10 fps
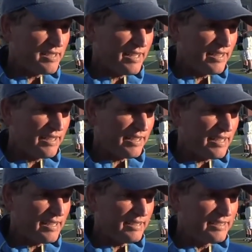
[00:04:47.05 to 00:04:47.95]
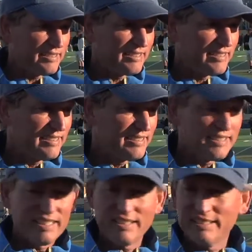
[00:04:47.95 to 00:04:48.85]
Is anything like that?
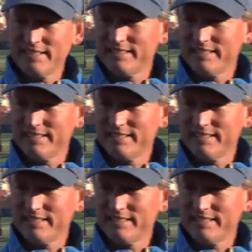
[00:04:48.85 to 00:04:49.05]
No?